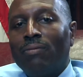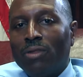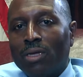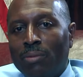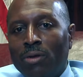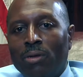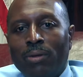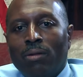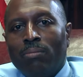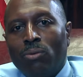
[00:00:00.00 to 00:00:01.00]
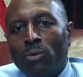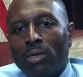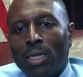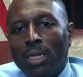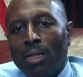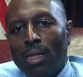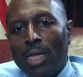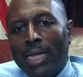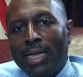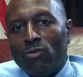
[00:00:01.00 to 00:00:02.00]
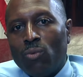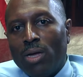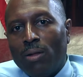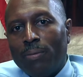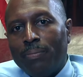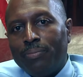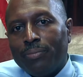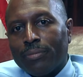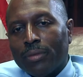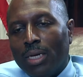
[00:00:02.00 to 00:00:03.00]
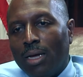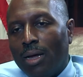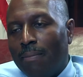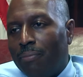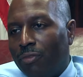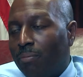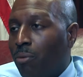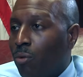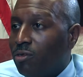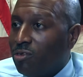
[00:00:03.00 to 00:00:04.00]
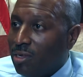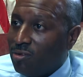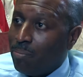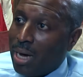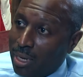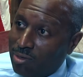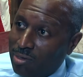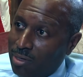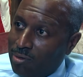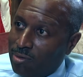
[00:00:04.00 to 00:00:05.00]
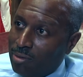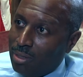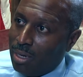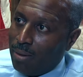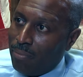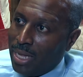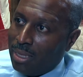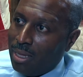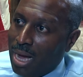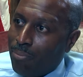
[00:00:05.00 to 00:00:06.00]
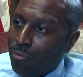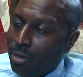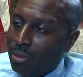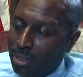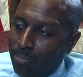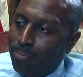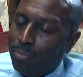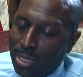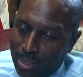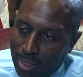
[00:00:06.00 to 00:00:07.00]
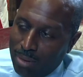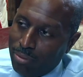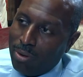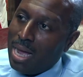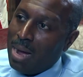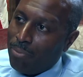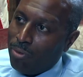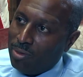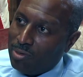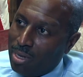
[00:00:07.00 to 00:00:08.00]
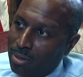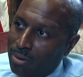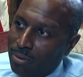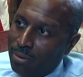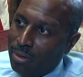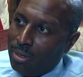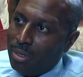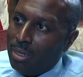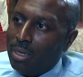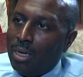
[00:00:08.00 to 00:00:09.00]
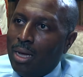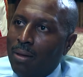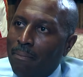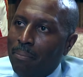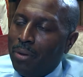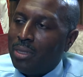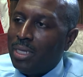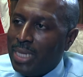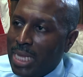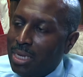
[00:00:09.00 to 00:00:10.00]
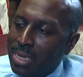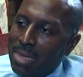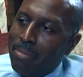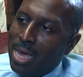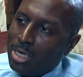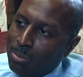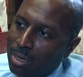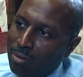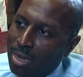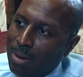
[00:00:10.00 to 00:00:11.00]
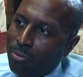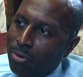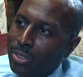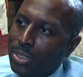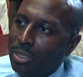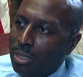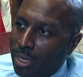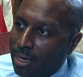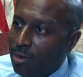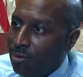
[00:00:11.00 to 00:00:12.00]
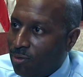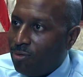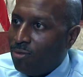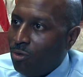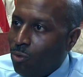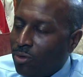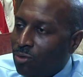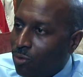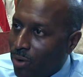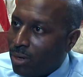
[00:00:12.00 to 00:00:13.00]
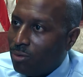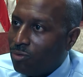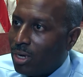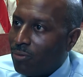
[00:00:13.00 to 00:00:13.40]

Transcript: live in the community to be on the board as well. Um, the board sets the policies um, that the operate that the that the library operates under. Yes. Um, but the day to day management of the operation is you as a director, is that